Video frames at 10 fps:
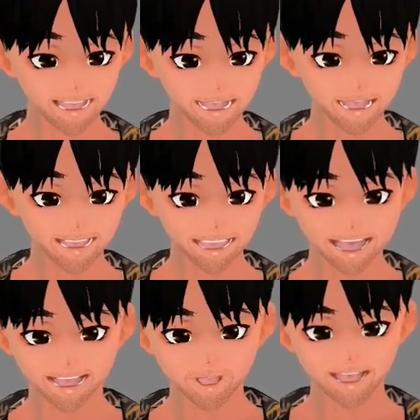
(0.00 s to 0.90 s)
detect
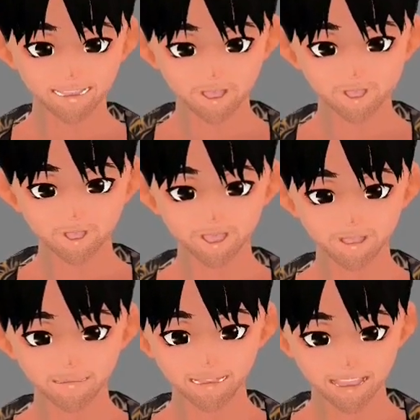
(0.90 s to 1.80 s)
what
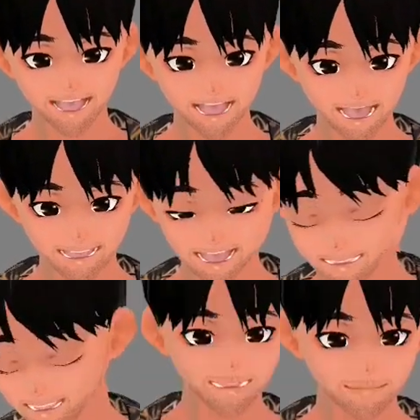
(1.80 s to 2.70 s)
your expression is.
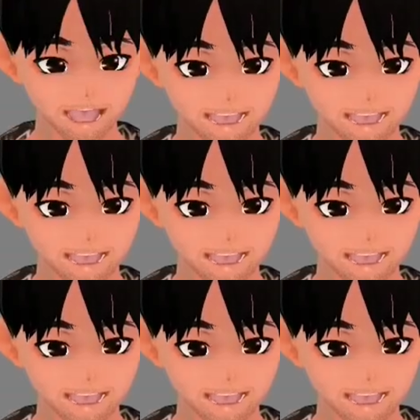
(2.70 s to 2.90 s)
But